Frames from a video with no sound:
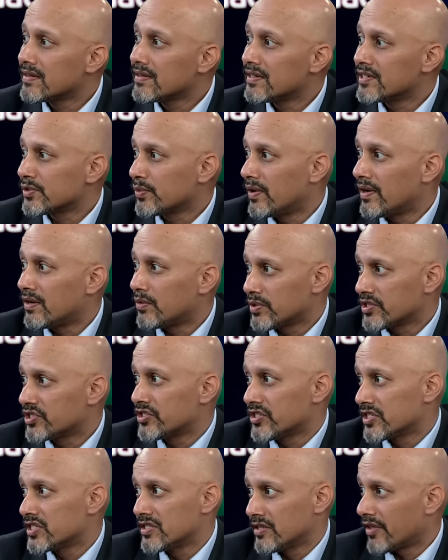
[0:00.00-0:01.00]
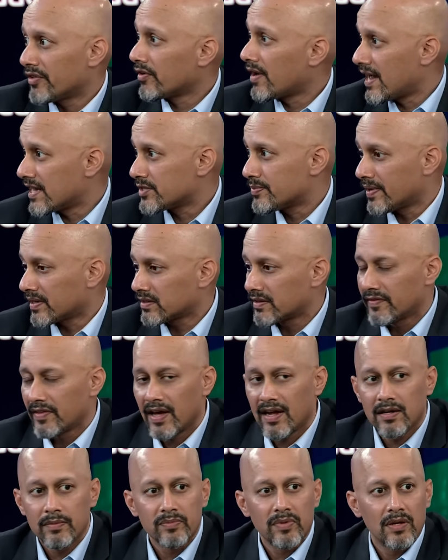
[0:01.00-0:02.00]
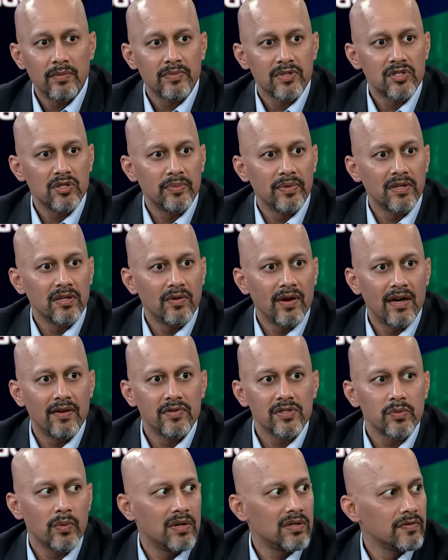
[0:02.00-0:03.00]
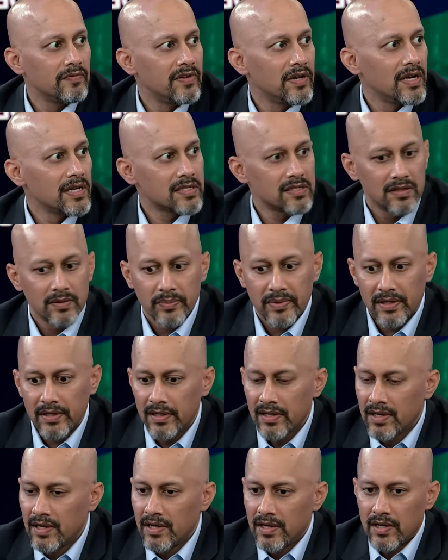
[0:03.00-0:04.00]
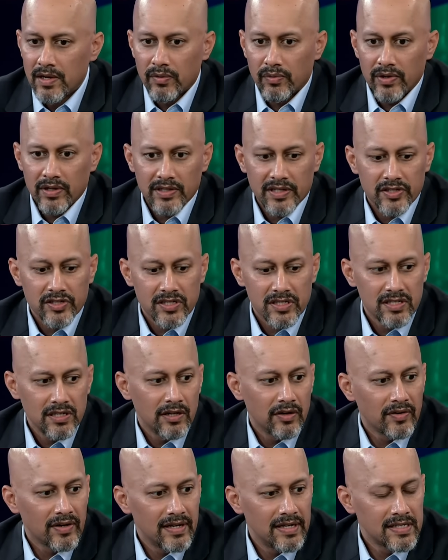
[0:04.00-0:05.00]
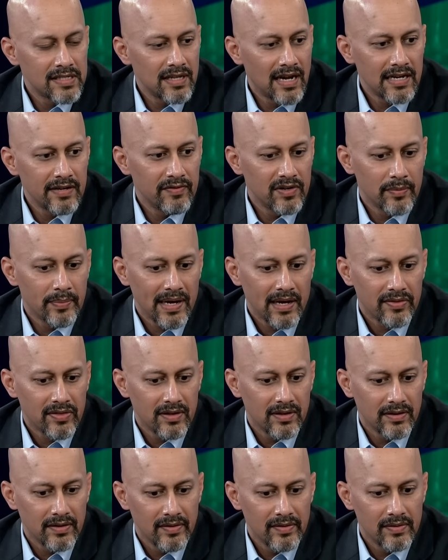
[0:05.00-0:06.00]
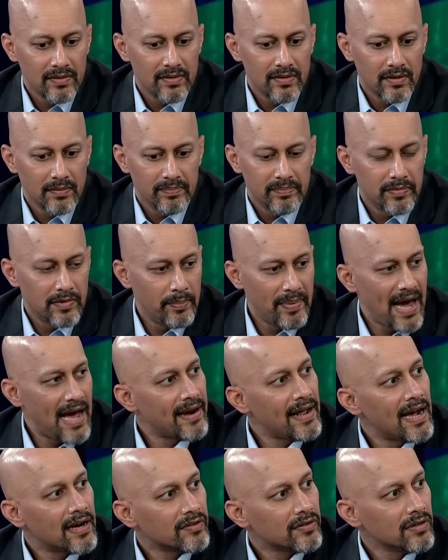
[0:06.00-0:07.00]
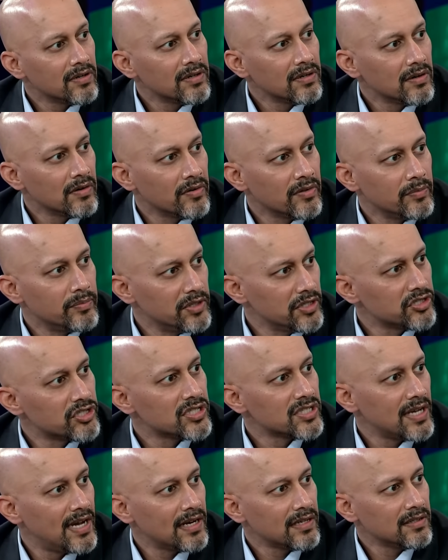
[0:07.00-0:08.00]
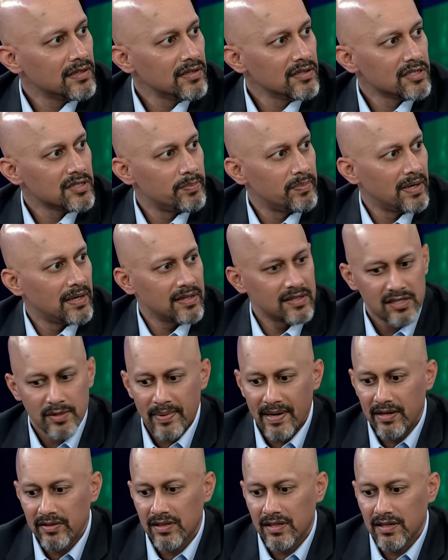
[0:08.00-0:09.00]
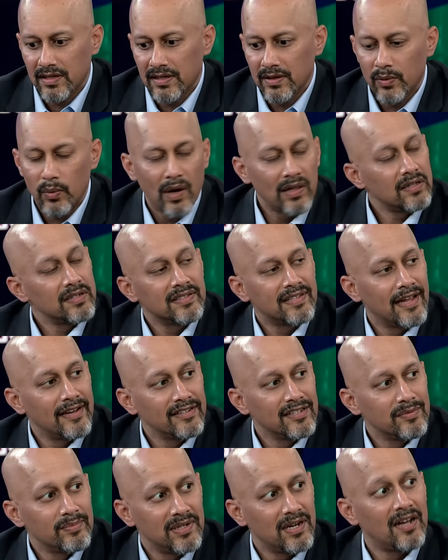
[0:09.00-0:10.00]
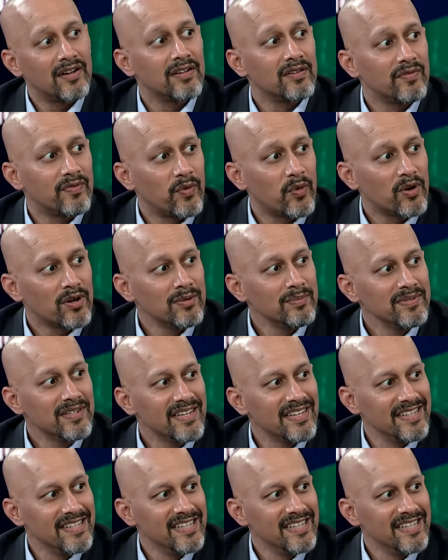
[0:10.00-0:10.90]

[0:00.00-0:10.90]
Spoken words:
as well, mm-hmm. which is another aspect of that I'm assuming you have as well, Vanessa. But really, just, you know, it's not even about the bad actor or the malicious actor, it's about the well-intended but uninformed.